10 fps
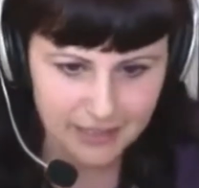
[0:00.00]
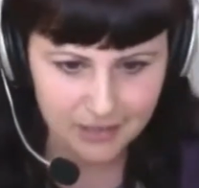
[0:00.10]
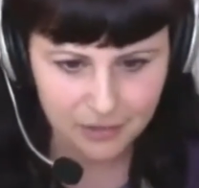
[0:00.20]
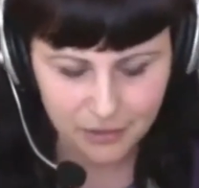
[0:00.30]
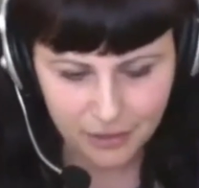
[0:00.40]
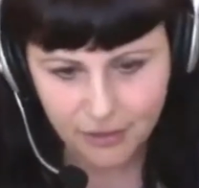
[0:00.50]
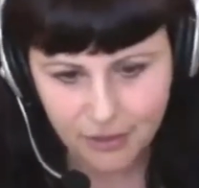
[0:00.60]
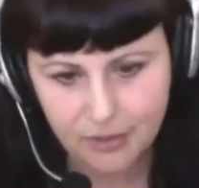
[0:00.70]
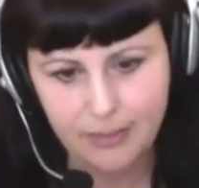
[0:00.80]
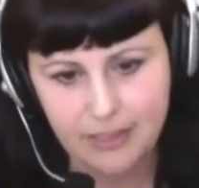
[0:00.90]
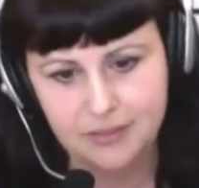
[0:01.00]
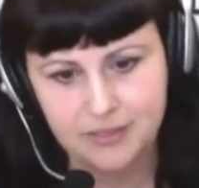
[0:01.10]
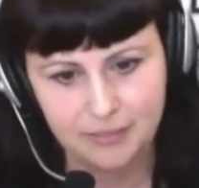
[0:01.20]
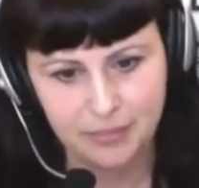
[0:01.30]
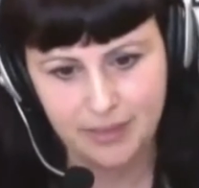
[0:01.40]
like learn about
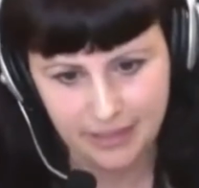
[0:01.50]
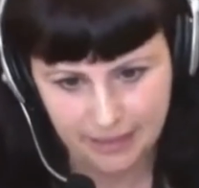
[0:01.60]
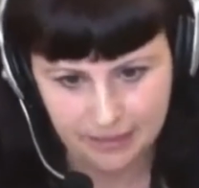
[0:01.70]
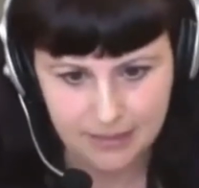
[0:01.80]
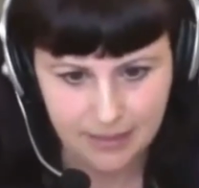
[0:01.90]
some things.